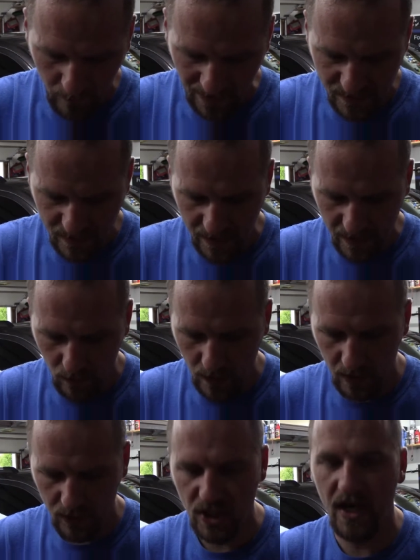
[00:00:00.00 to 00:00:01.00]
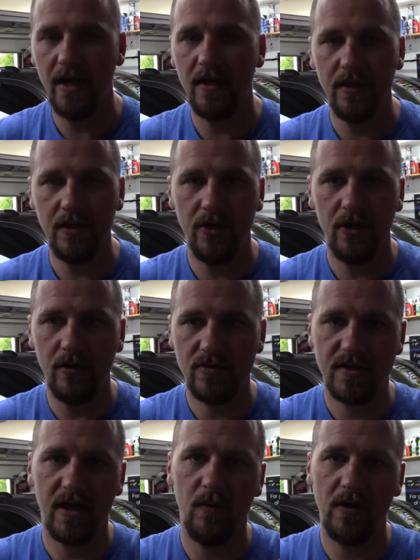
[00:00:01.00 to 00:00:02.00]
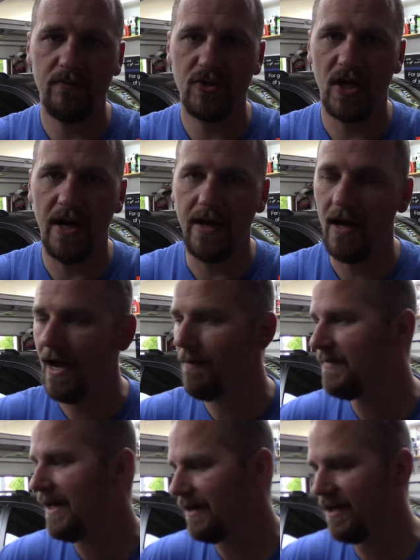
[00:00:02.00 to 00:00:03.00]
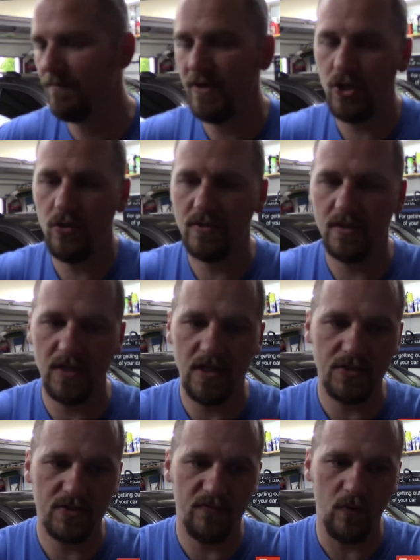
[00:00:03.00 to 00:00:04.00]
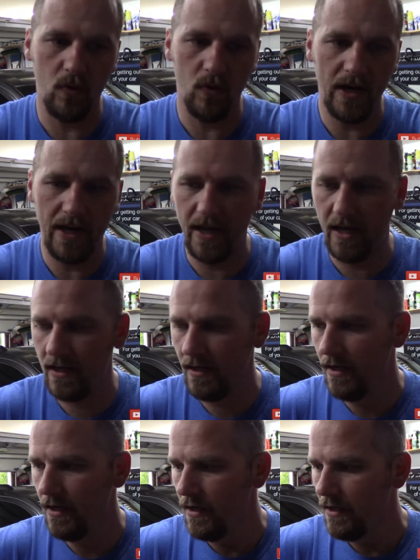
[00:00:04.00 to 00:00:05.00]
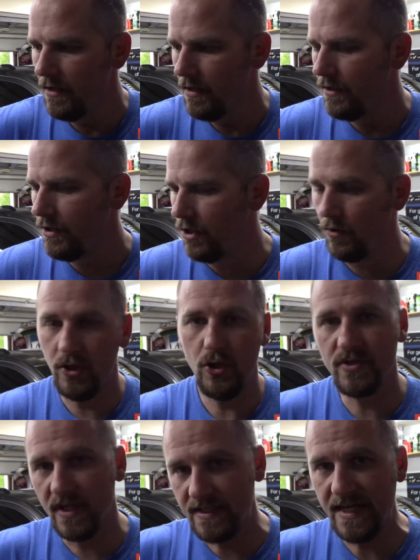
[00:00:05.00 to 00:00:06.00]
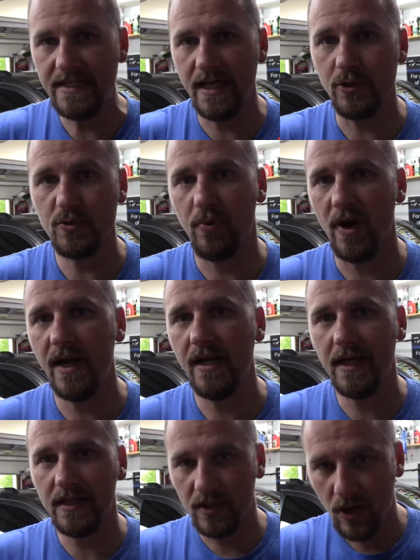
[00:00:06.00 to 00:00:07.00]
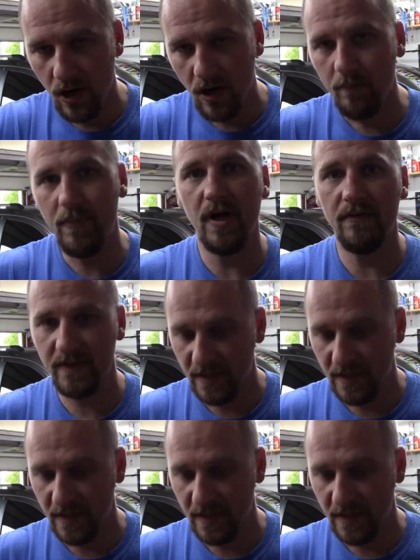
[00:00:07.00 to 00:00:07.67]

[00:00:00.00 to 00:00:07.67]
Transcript: might say, well, China, you know, stay away from China. I'm not going to be using these for using a detail spray to get the car buffed